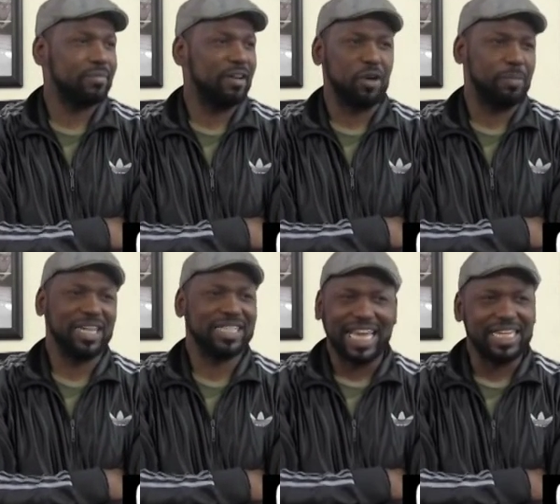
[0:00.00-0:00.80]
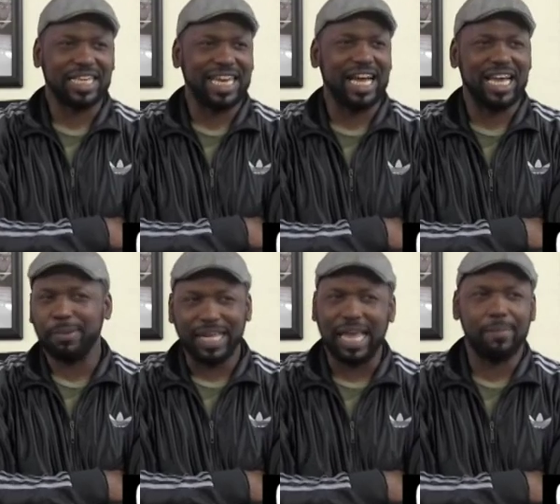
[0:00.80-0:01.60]
I thought, I'm going to take this kid out here,
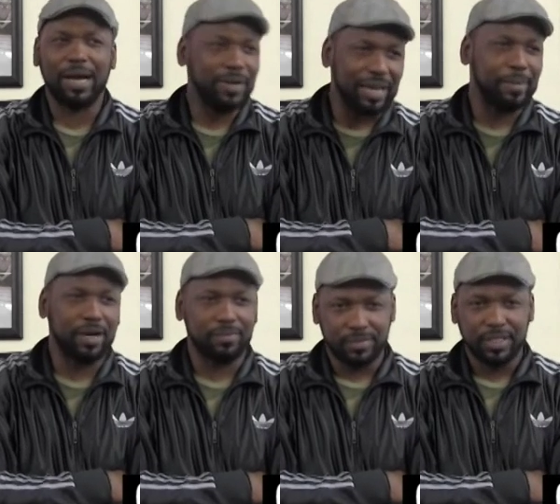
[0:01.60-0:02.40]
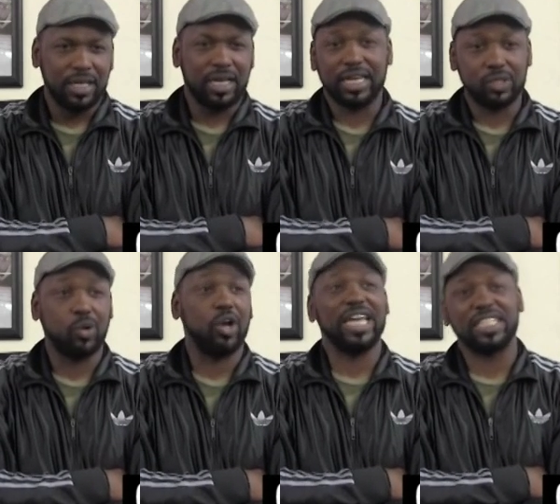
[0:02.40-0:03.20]
I'm going to get him out, And guess
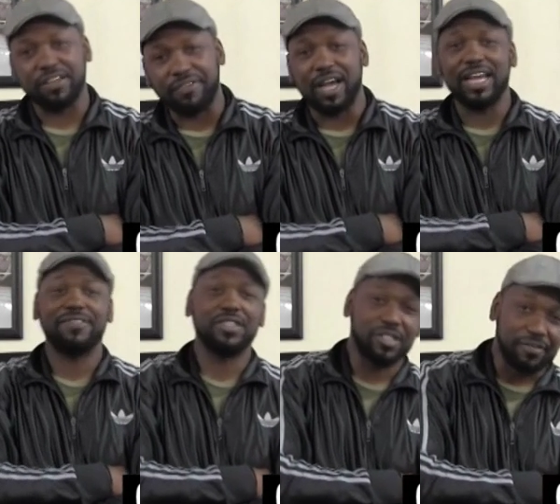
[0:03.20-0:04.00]
what? He survived and